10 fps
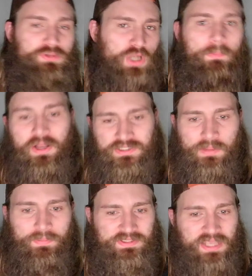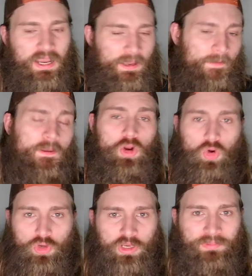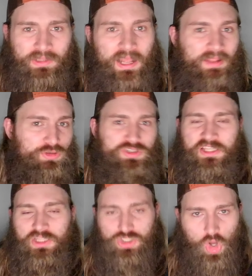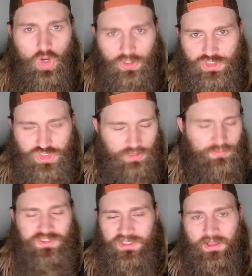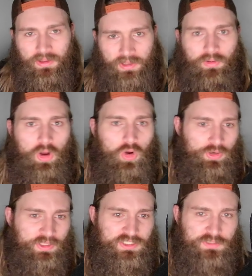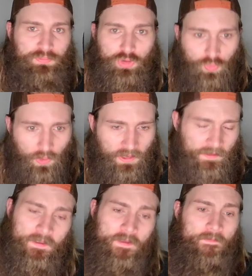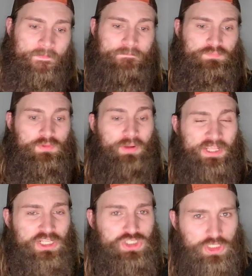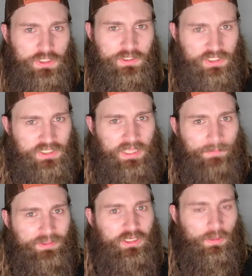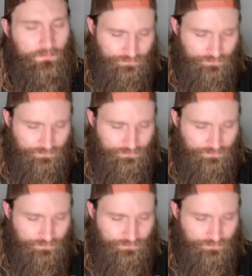Started busting up his eye, hurting him a lot. You see the dog in Jim. You see how hard he is to put away. But he got beat up.